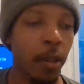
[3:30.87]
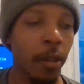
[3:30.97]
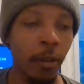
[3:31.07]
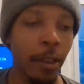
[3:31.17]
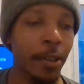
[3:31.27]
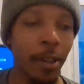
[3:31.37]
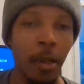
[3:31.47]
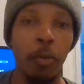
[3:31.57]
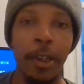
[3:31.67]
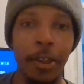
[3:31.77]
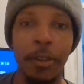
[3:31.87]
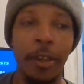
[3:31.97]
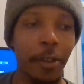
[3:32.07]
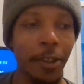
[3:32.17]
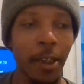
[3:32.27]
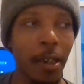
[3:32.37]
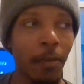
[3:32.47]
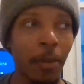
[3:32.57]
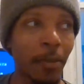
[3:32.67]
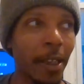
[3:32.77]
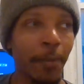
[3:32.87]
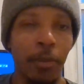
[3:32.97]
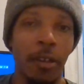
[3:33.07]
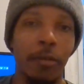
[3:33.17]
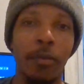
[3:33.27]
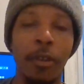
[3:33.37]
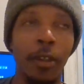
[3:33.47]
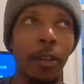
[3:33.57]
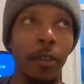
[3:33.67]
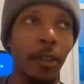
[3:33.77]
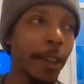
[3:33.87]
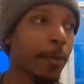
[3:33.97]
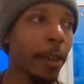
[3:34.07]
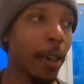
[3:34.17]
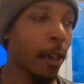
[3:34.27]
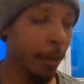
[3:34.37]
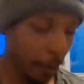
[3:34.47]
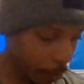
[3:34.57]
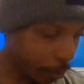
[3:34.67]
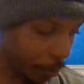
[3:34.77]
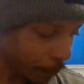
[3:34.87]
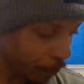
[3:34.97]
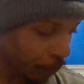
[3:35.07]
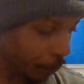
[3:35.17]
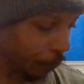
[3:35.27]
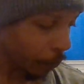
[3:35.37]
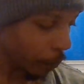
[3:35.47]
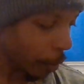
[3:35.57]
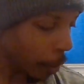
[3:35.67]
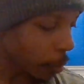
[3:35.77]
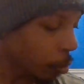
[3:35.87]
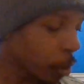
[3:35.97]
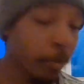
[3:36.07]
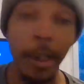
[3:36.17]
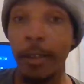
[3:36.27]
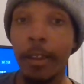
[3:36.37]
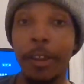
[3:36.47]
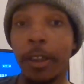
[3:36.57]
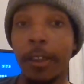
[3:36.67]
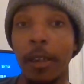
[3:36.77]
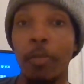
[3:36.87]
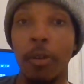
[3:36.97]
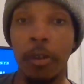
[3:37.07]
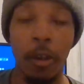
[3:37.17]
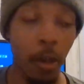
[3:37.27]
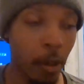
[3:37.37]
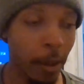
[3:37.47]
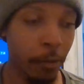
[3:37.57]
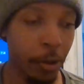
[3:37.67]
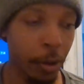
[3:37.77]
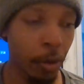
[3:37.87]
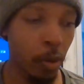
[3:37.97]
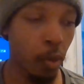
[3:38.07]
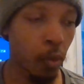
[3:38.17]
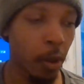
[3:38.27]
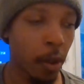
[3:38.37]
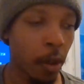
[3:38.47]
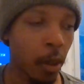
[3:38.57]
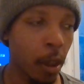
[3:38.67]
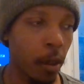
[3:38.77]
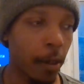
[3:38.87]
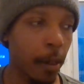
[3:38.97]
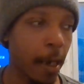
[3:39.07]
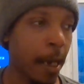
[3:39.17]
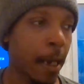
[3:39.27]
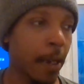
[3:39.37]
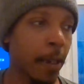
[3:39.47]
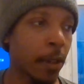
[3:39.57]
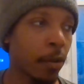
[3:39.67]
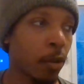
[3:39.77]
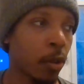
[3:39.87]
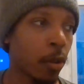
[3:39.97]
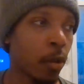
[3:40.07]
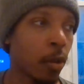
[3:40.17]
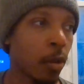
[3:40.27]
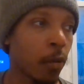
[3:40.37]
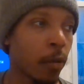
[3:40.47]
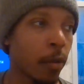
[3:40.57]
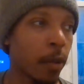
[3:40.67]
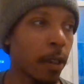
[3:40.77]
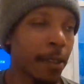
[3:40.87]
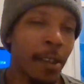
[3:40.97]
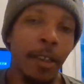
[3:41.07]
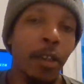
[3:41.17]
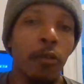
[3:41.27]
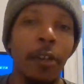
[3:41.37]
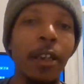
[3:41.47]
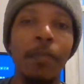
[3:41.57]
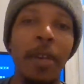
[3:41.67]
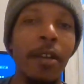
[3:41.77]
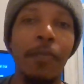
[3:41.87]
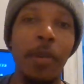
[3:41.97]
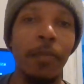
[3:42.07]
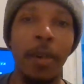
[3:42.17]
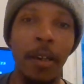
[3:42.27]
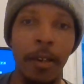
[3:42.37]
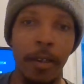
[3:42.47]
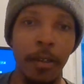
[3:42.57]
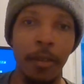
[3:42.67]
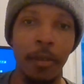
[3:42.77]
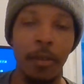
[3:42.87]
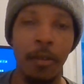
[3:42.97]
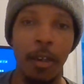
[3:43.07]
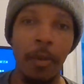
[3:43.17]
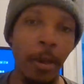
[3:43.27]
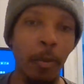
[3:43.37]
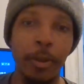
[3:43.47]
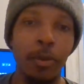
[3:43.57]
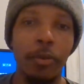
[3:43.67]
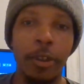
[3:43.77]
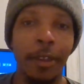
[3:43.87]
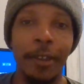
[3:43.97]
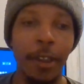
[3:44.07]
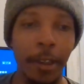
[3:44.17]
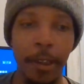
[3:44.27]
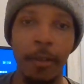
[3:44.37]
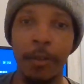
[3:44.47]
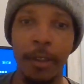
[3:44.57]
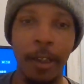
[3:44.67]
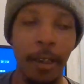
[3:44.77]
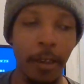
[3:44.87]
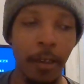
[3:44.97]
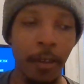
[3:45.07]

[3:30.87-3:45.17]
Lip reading: you know, let's not waste each other's time. I'm like, bro, let's be honest. He's practically snipped there pouring her heart out to you. And it's like you already made up your mind about what you was going to sit there and say.